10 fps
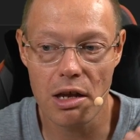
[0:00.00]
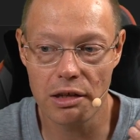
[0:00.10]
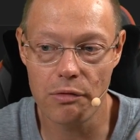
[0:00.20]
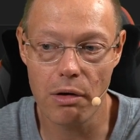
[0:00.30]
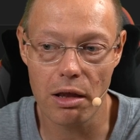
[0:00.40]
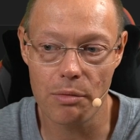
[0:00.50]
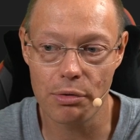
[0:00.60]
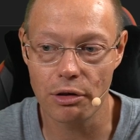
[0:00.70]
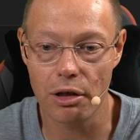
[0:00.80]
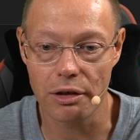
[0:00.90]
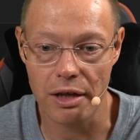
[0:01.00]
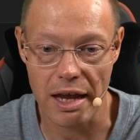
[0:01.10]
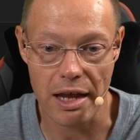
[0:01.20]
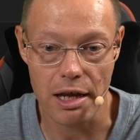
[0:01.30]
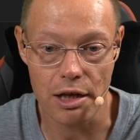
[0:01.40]

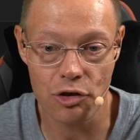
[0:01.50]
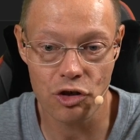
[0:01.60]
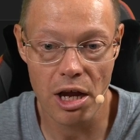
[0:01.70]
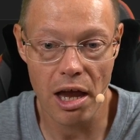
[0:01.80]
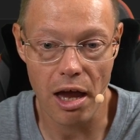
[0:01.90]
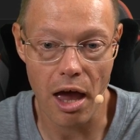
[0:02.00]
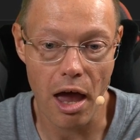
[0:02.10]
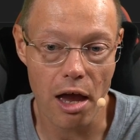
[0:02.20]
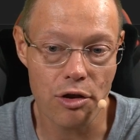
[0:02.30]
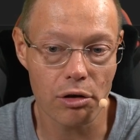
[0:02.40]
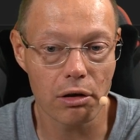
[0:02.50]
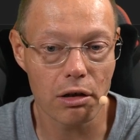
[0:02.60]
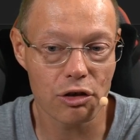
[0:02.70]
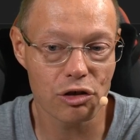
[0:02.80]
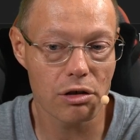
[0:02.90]
developer.age, and
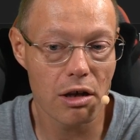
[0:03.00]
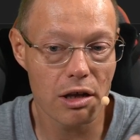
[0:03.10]
also